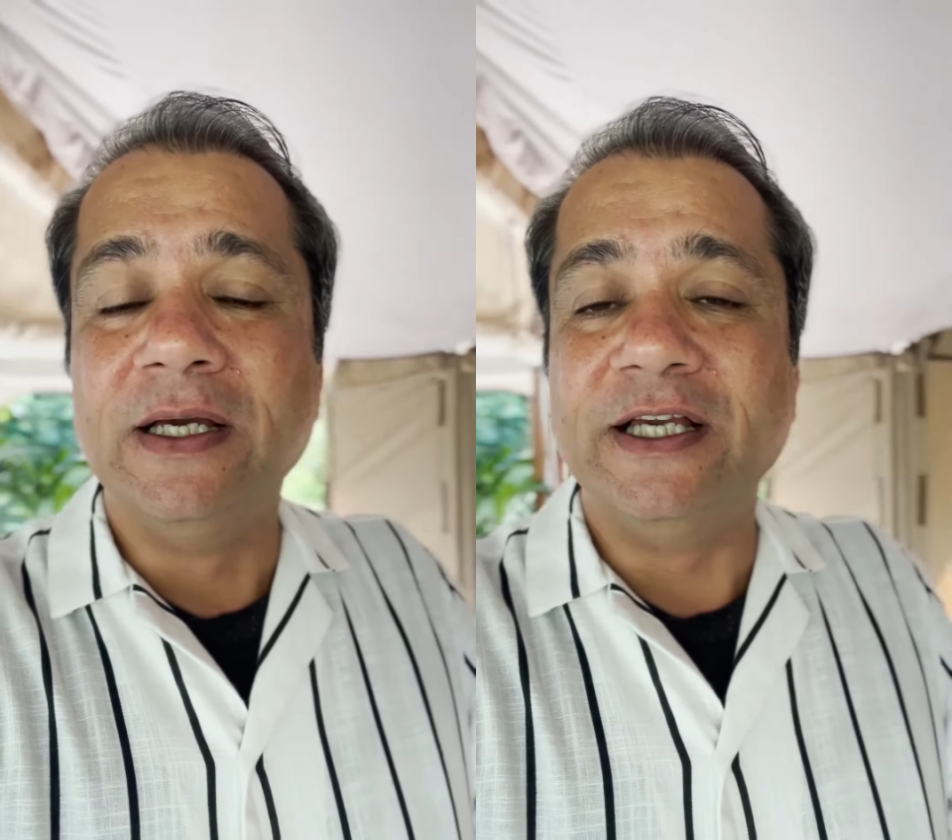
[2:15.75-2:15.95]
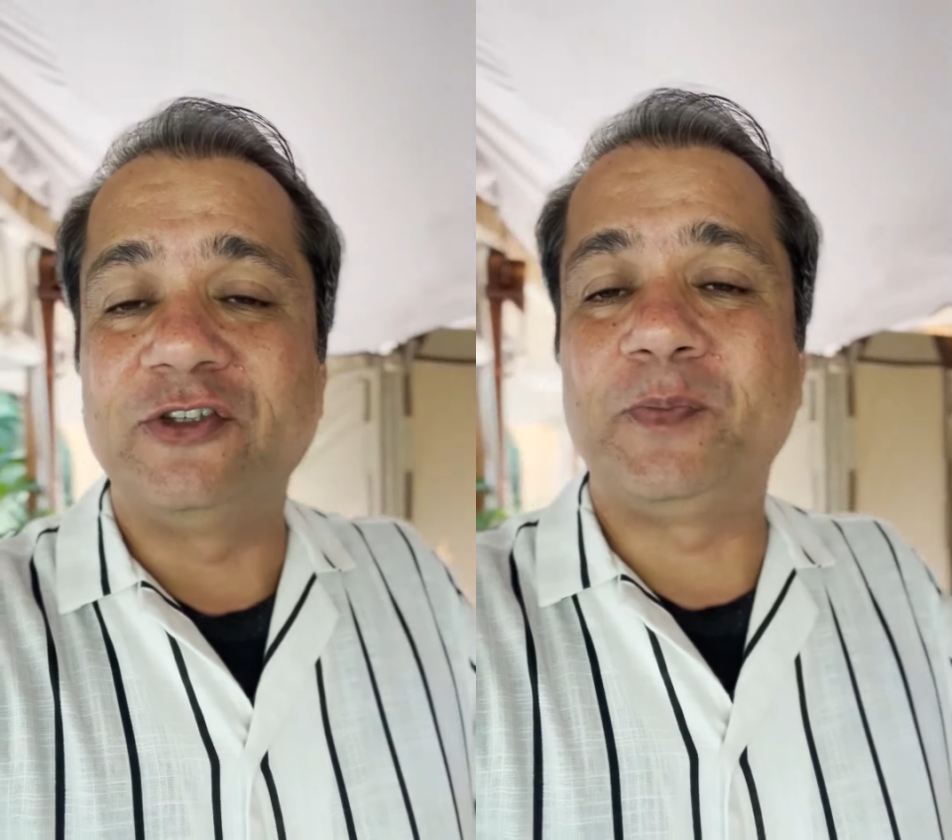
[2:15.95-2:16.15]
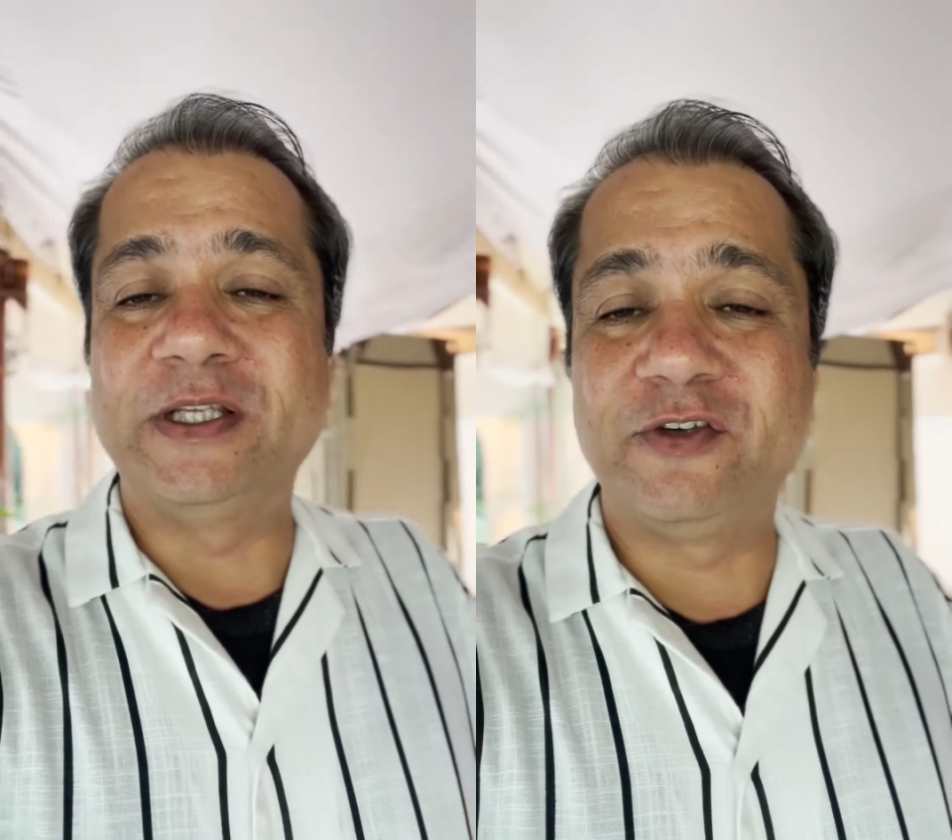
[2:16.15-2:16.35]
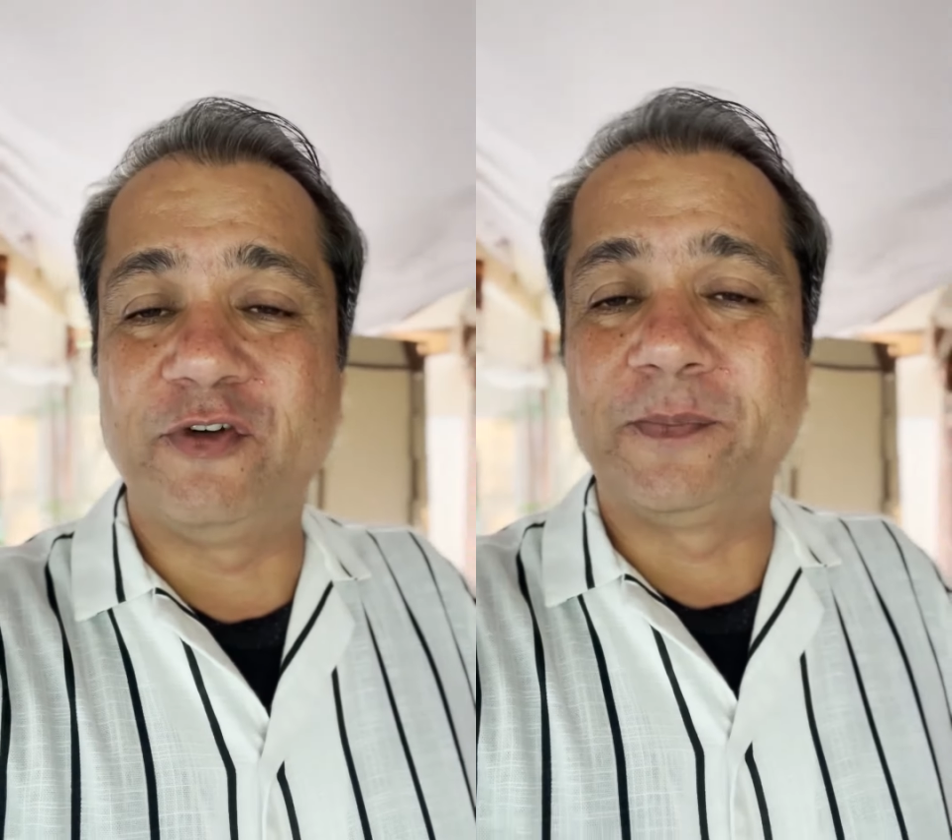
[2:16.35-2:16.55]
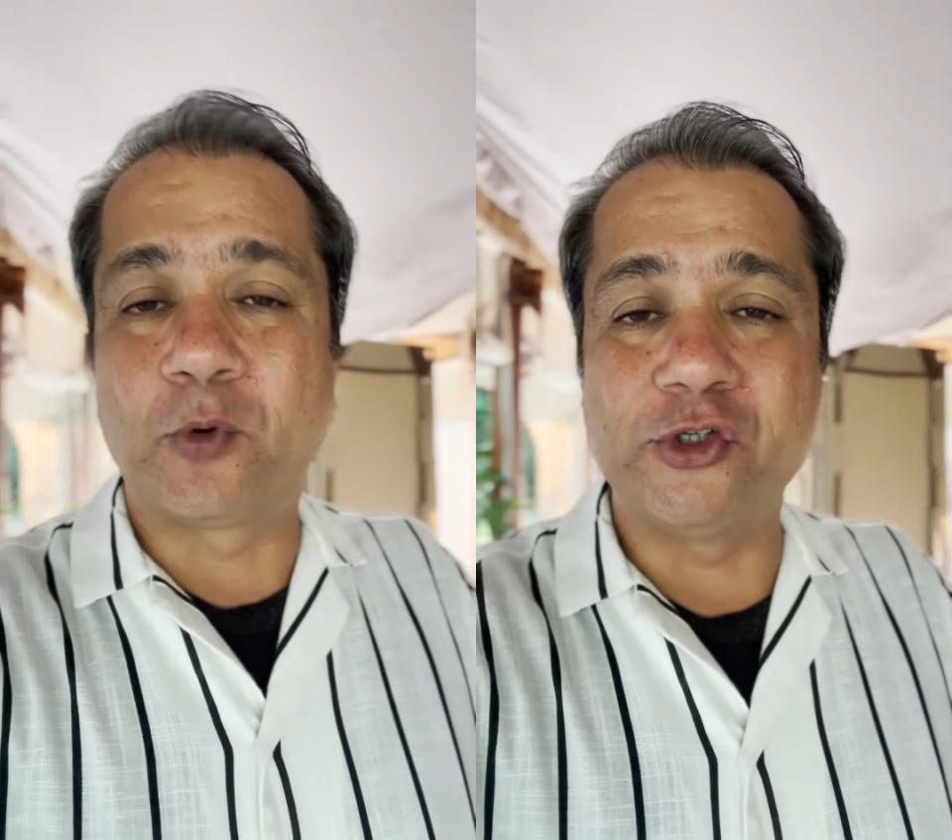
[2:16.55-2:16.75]
a
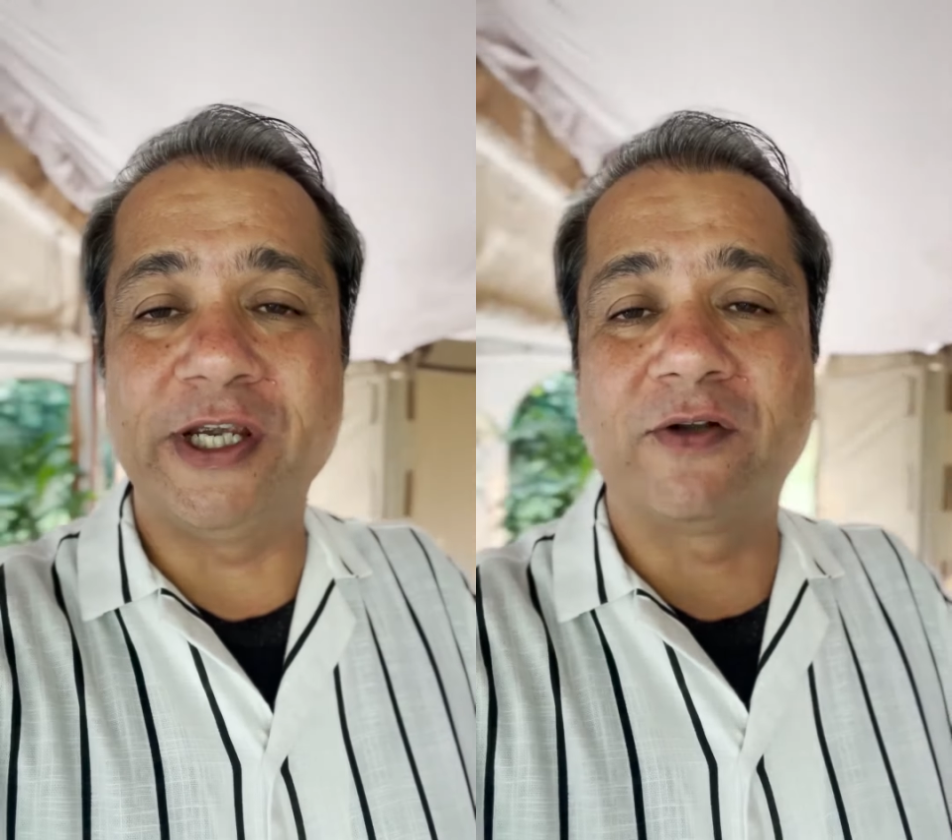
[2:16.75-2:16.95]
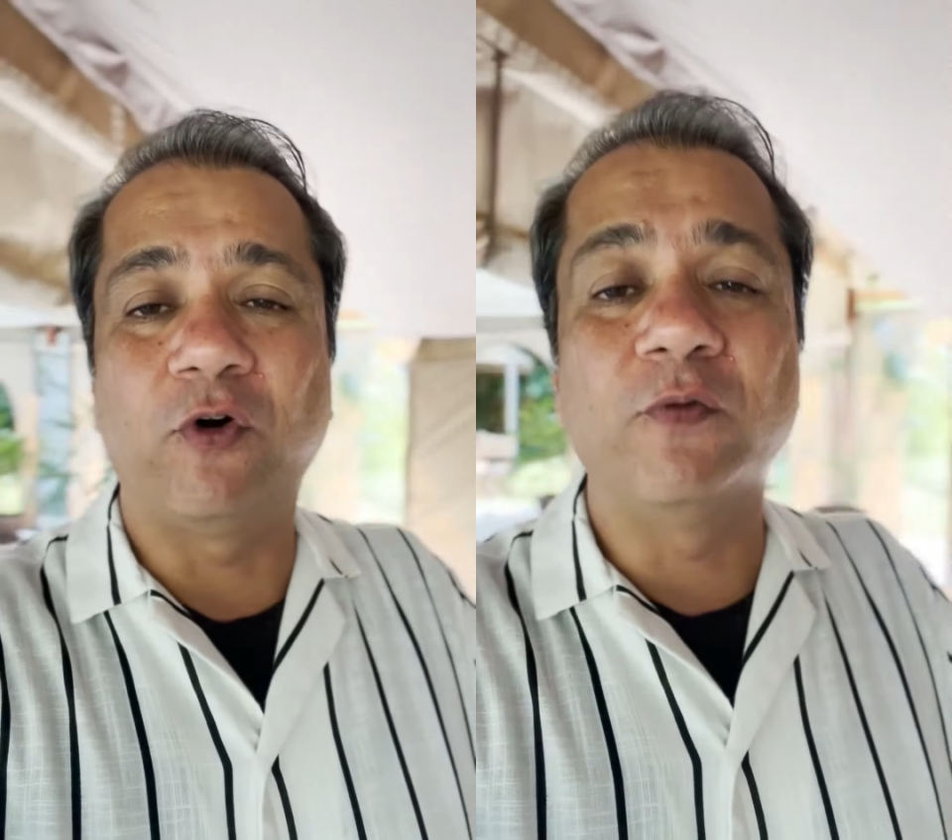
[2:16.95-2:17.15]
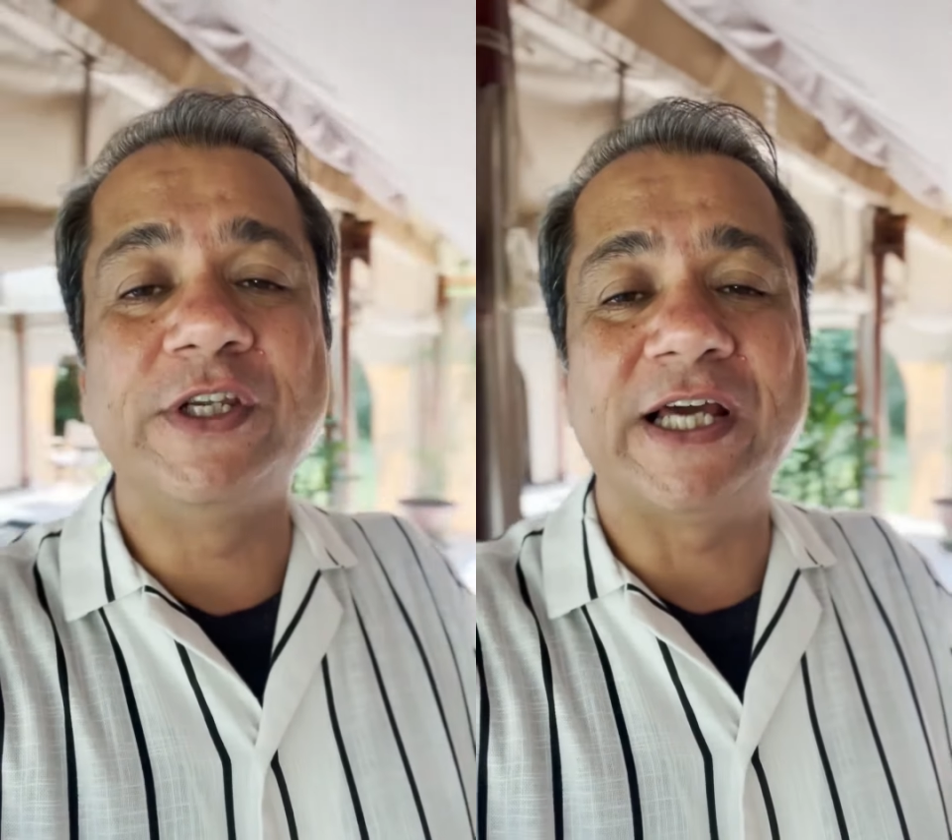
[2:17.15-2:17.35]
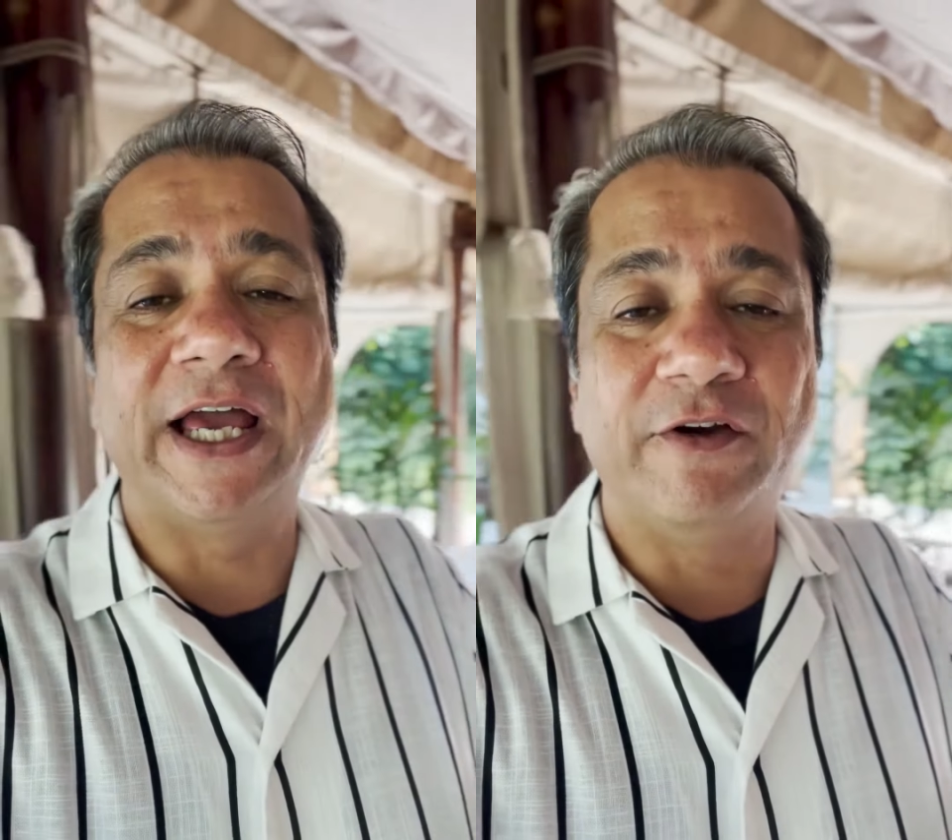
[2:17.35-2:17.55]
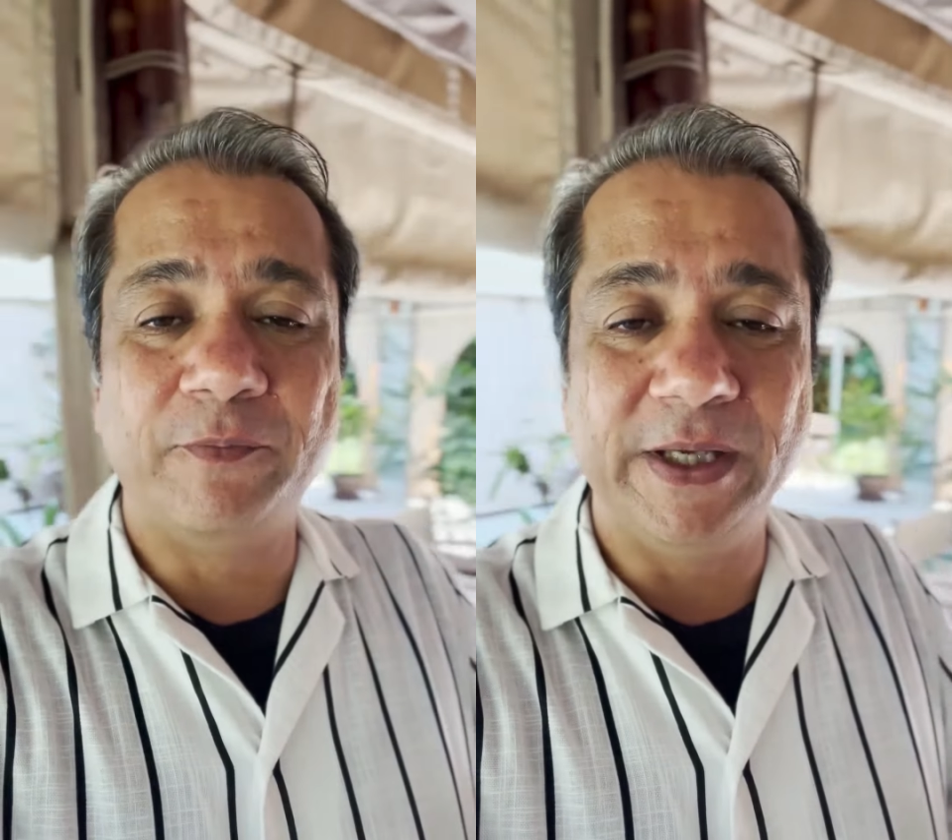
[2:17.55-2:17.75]
specific project for which I
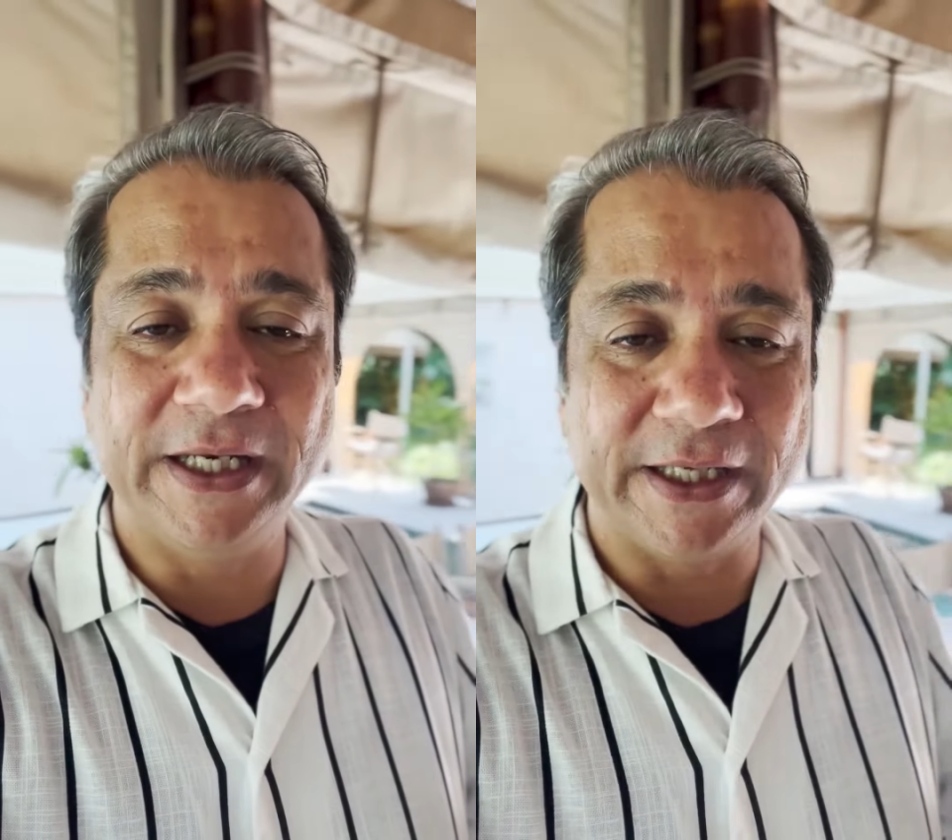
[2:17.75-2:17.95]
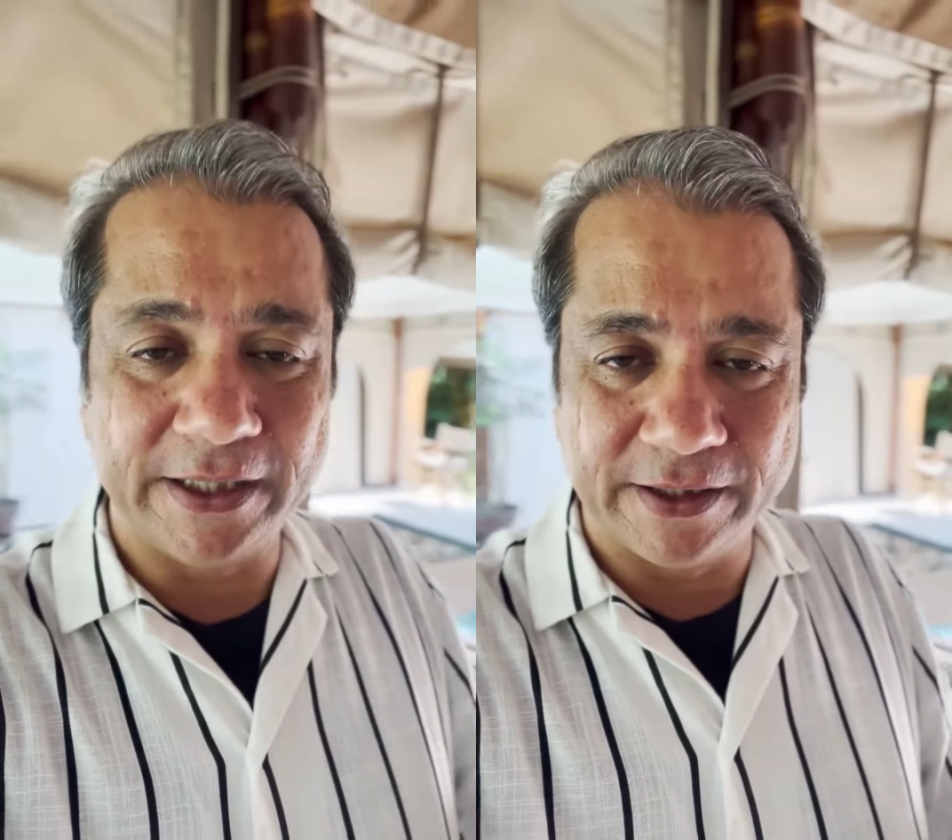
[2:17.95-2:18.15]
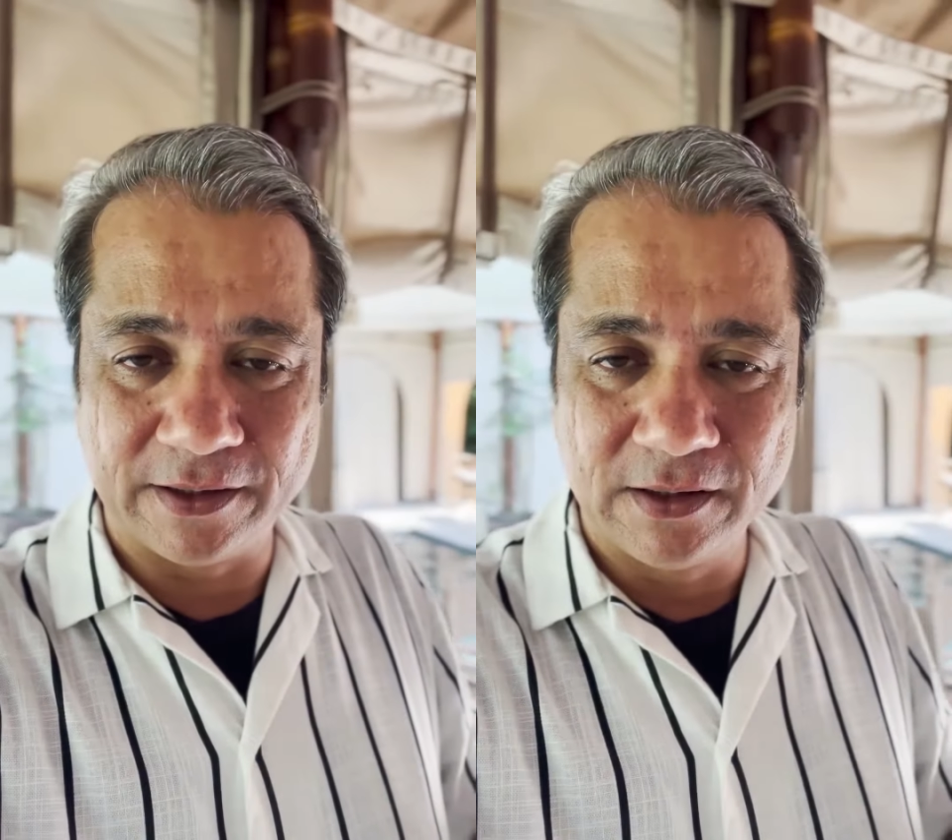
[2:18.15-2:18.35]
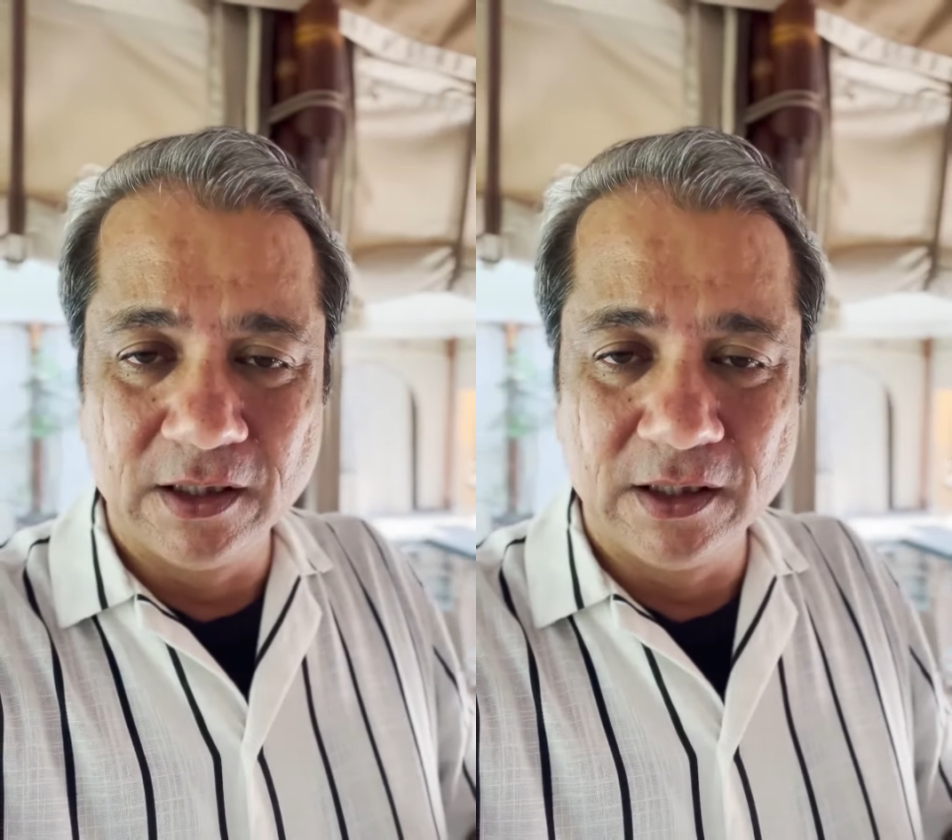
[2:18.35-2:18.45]
have been here